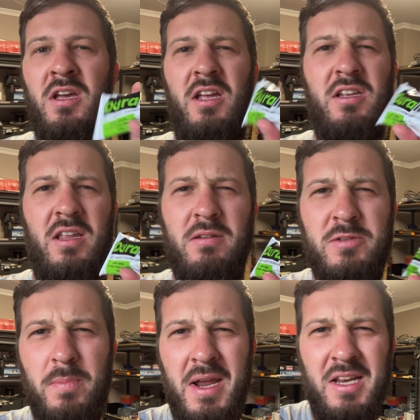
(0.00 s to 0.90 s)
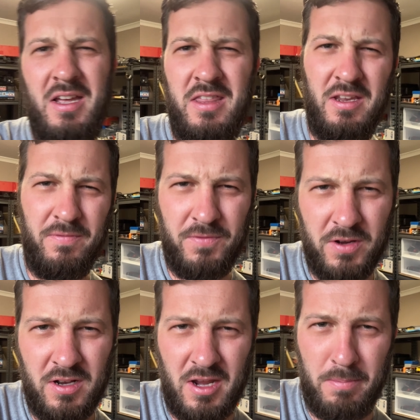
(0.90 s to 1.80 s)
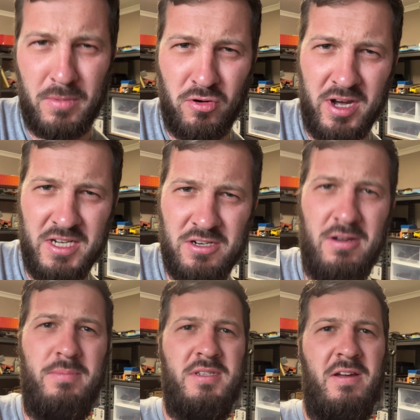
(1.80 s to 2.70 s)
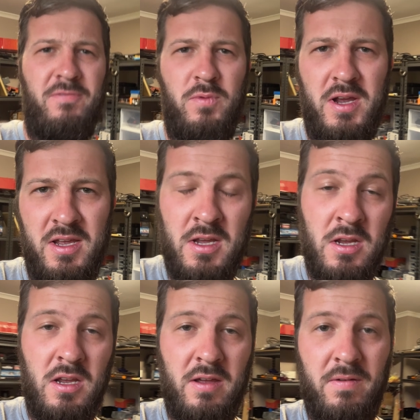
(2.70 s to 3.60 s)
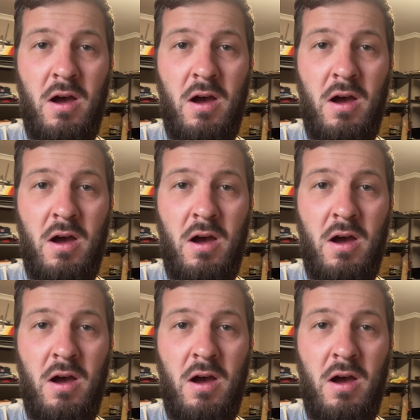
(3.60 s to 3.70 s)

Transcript: It's, uh, it's mainly, I think, for like marine type stuff where a uh,